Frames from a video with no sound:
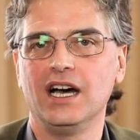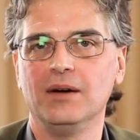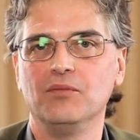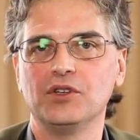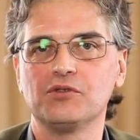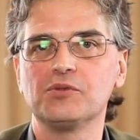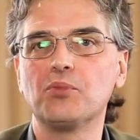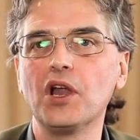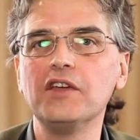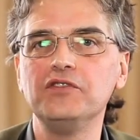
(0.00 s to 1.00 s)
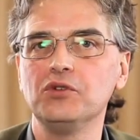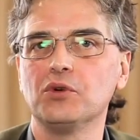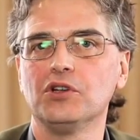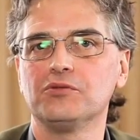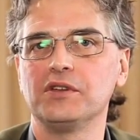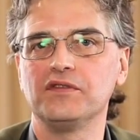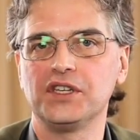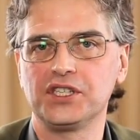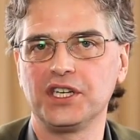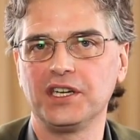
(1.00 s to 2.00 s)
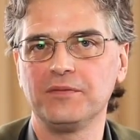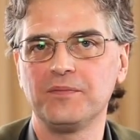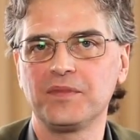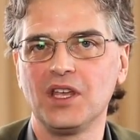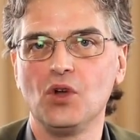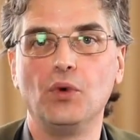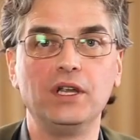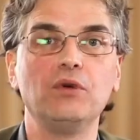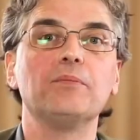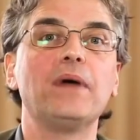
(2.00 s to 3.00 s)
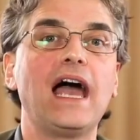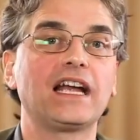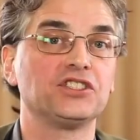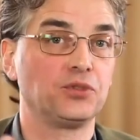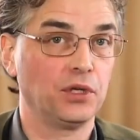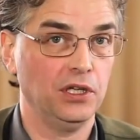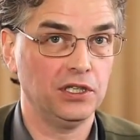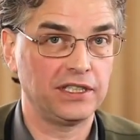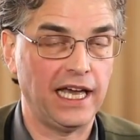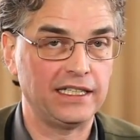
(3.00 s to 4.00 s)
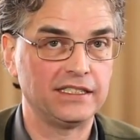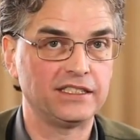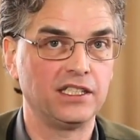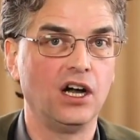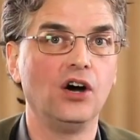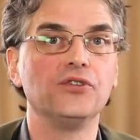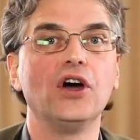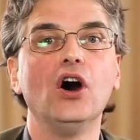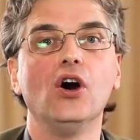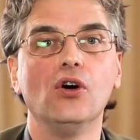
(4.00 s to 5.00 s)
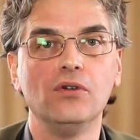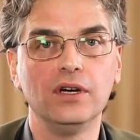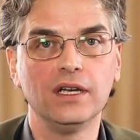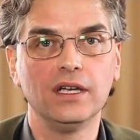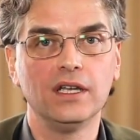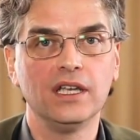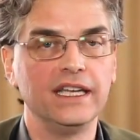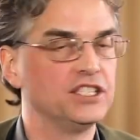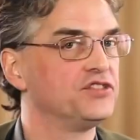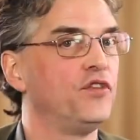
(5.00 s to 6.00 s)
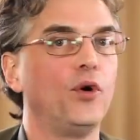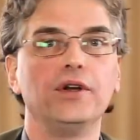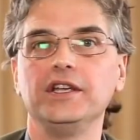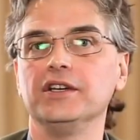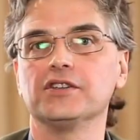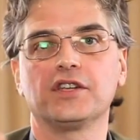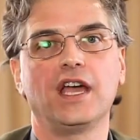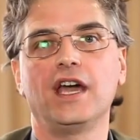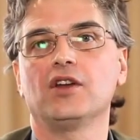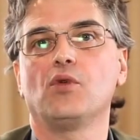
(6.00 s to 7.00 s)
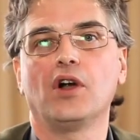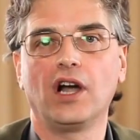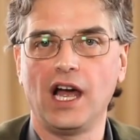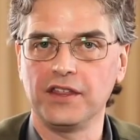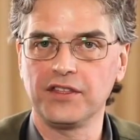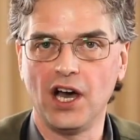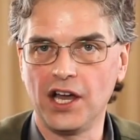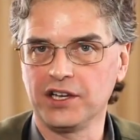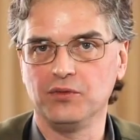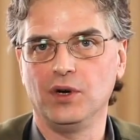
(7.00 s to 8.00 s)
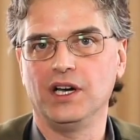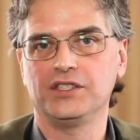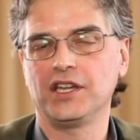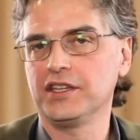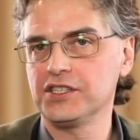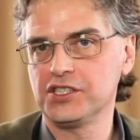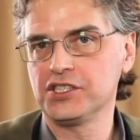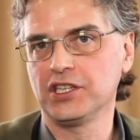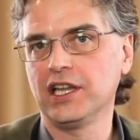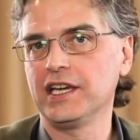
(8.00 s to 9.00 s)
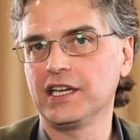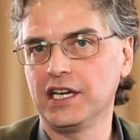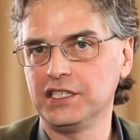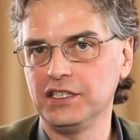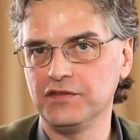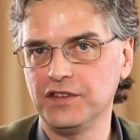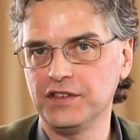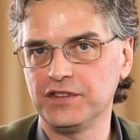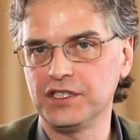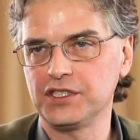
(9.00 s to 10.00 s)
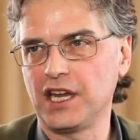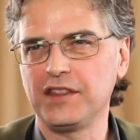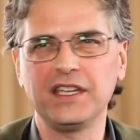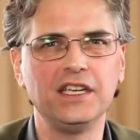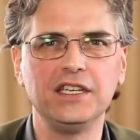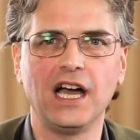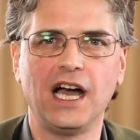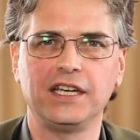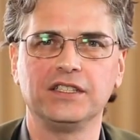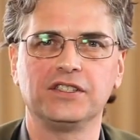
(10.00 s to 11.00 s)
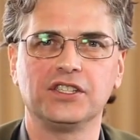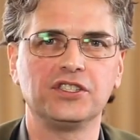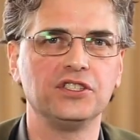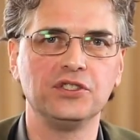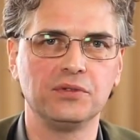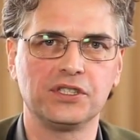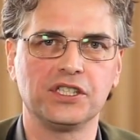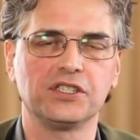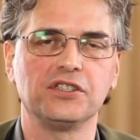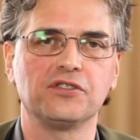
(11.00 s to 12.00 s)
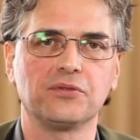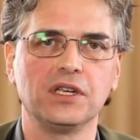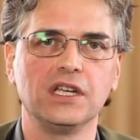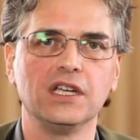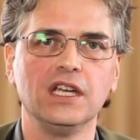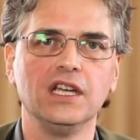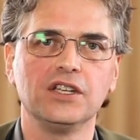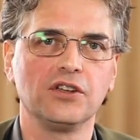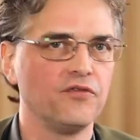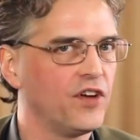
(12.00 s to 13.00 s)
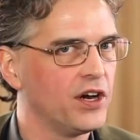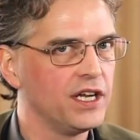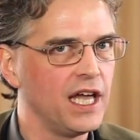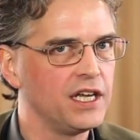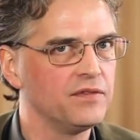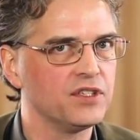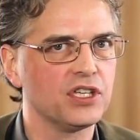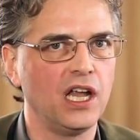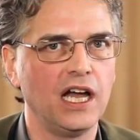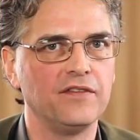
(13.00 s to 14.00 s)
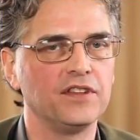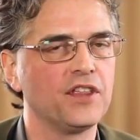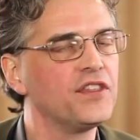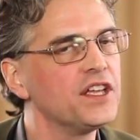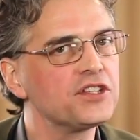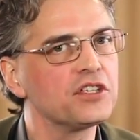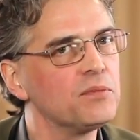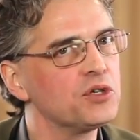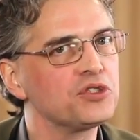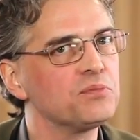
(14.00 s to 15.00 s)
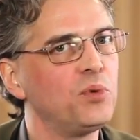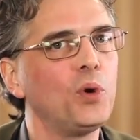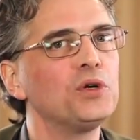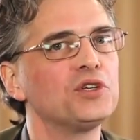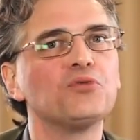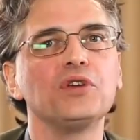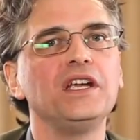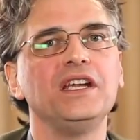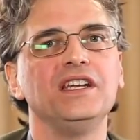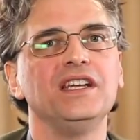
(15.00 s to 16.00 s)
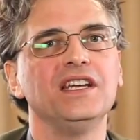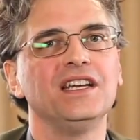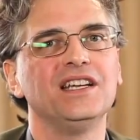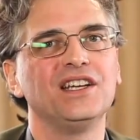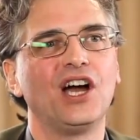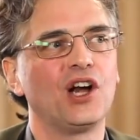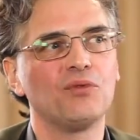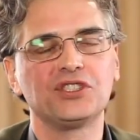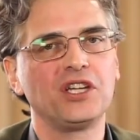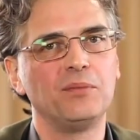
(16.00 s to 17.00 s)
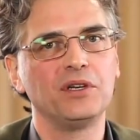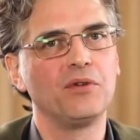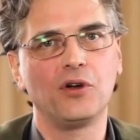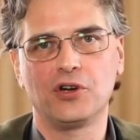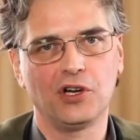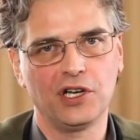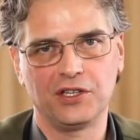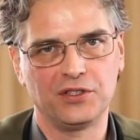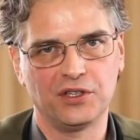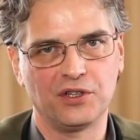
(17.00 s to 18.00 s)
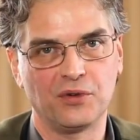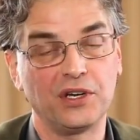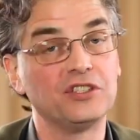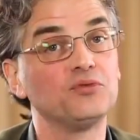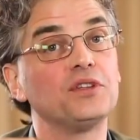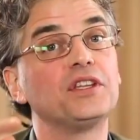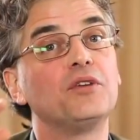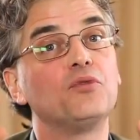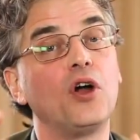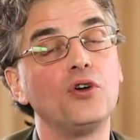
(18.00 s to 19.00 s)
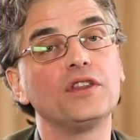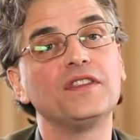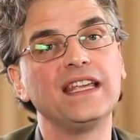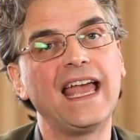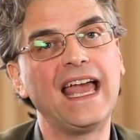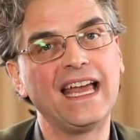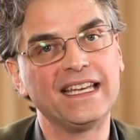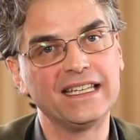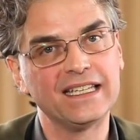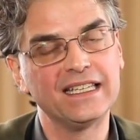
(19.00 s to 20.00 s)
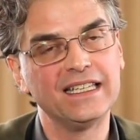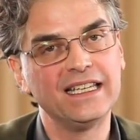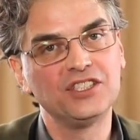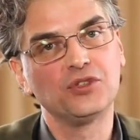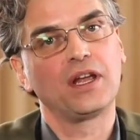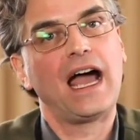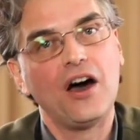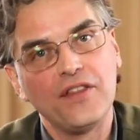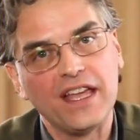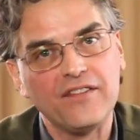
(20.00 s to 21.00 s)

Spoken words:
which was Brave New World Revisited. When he went back and sort of looked at it and said, oh no, it's 40 years ahead of where I thought it was. Now this is in the late 1950s, and I think he died in 62 or 63. So the very end of his life, and the things that are the most important to read aren't what somebody wrote early in their career, it's what they wrote at the end, sort of how they